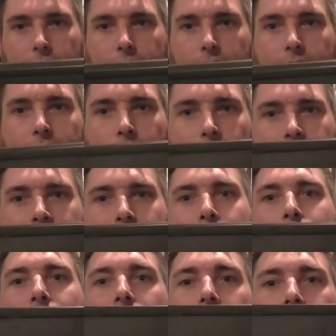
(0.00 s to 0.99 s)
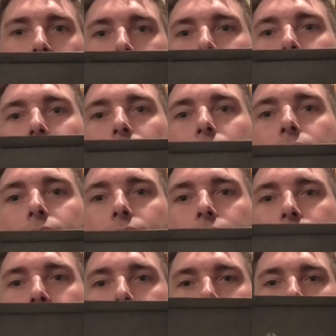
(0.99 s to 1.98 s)
and it was a Miracle.
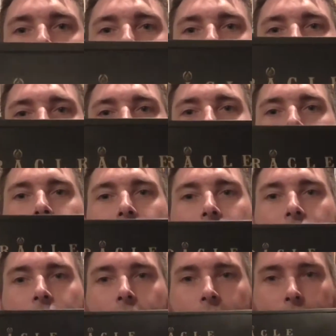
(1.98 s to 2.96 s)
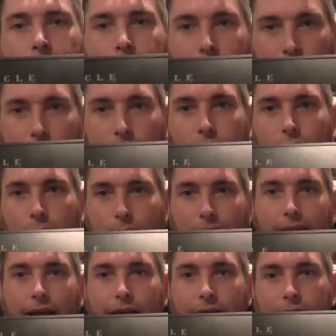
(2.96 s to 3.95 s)
This is the Miracle
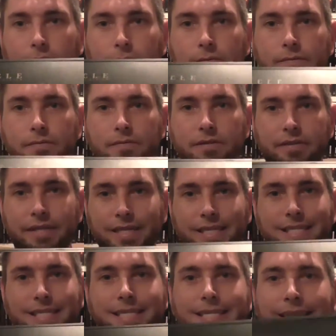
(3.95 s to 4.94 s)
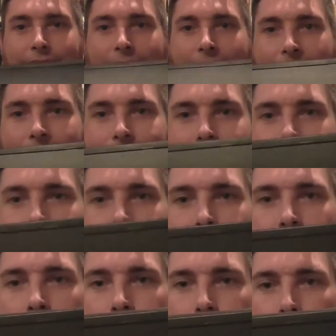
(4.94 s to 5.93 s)
piano. This is not,
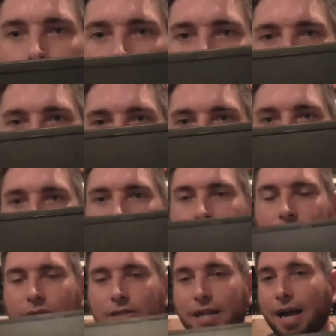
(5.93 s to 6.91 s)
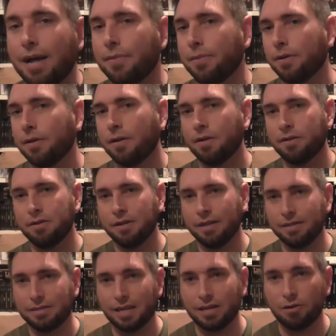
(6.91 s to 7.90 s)
unfortunately, it's not the
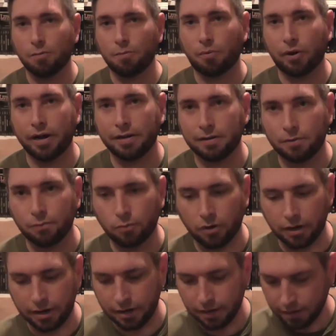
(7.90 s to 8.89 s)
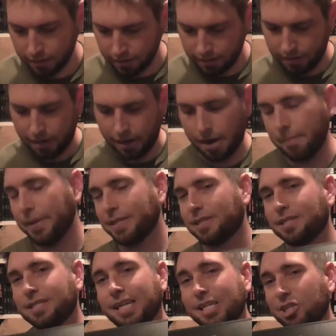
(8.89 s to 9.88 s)
Nintendo branded one. It's
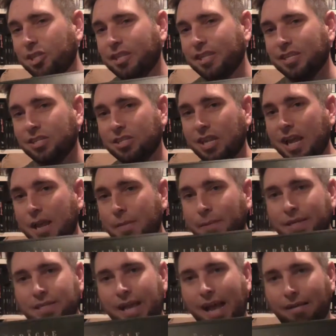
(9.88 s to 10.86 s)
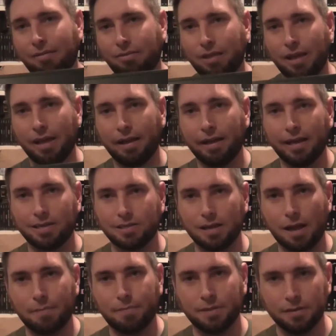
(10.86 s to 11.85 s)
essentially the same exact thing,
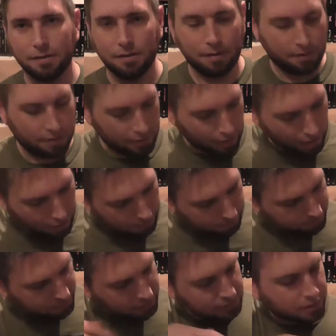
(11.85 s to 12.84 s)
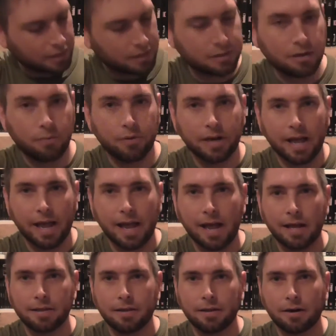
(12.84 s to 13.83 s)
except Nintendo would have
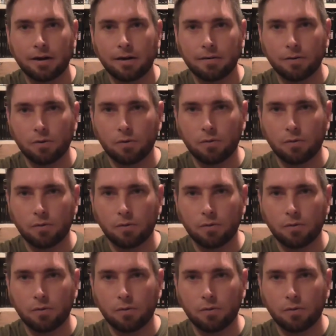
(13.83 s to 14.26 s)
had their